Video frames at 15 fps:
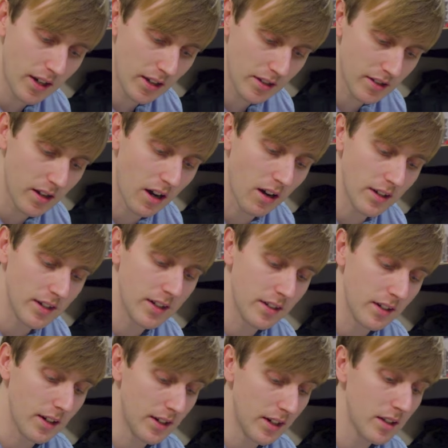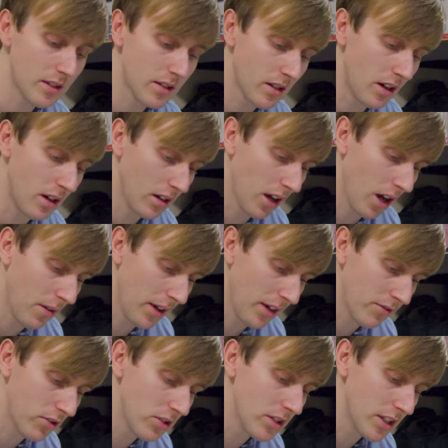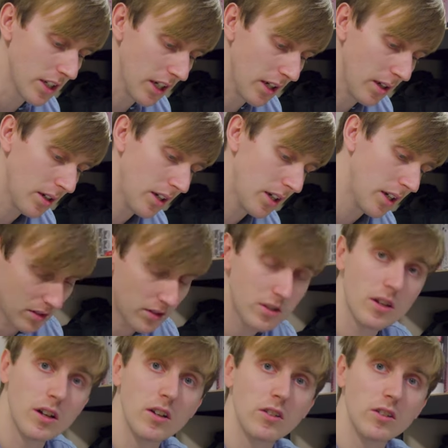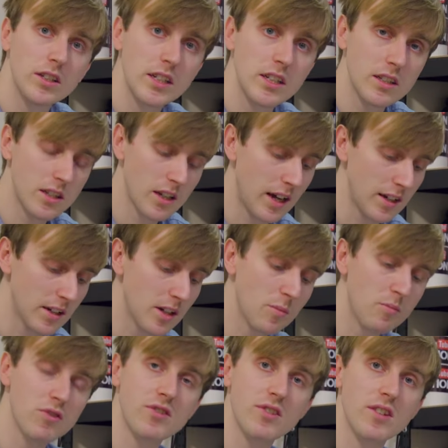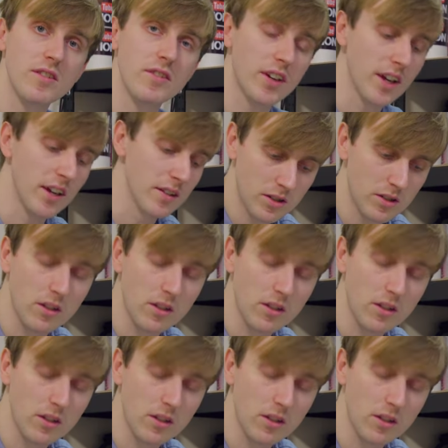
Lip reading: it did start going rusty, so I looked into actually preserving it.